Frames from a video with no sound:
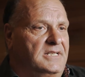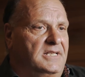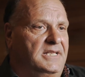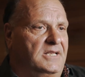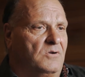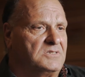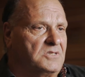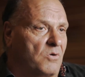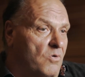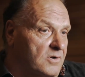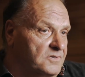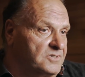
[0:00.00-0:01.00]
he also
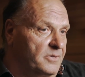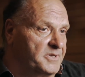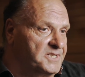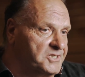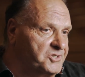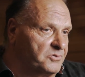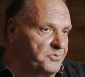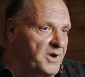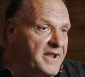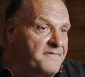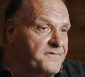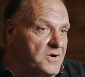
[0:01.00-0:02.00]
ordered some additional
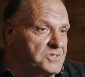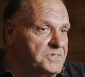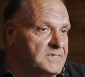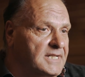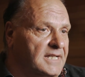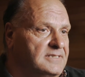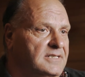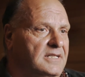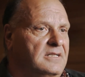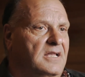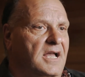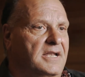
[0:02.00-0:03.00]
brain function
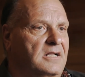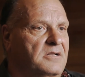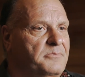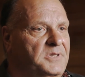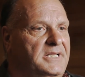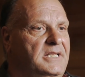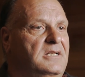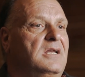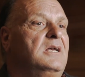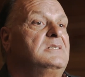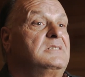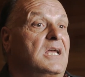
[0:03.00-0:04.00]
testing and a complete
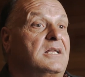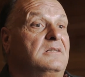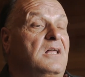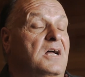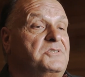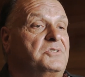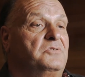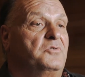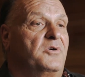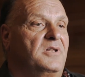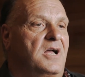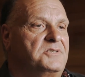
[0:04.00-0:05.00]
psychological
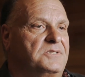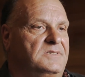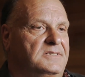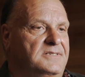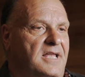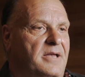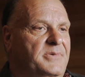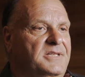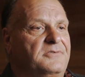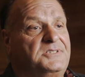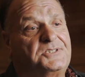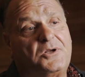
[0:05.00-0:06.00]
neurological exam, and
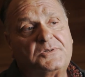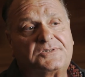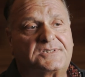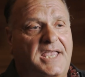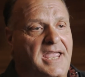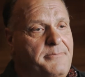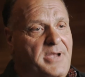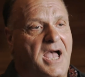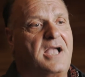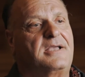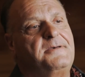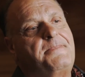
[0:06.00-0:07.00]
the results came
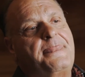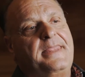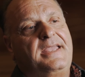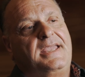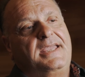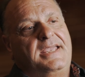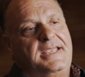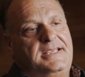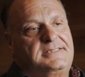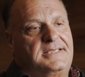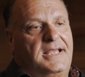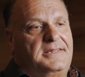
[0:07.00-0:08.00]
back. He
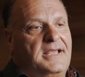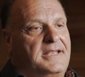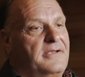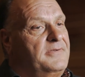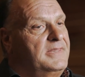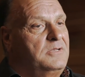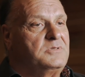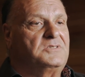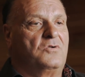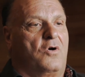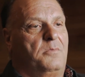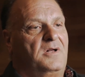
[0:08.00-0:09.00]
said that everything was
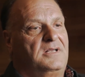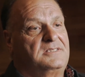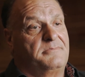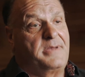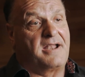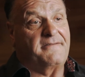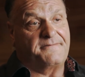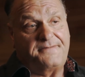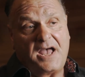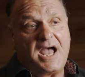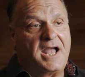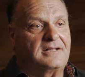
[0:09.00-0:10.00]
normal. As a matter of
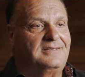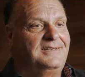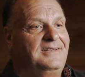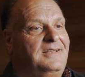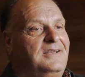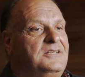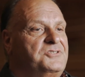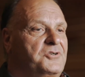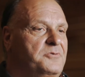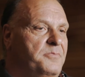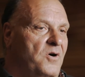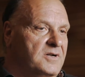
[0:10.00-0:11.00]
fact,
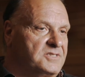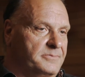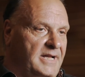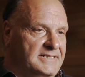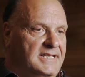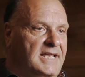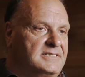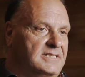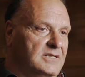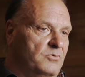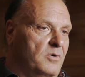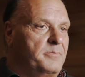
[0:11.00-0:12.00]
certain parts of my
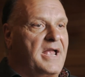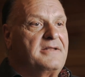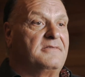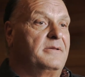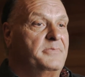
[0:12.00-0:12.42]
testing were better than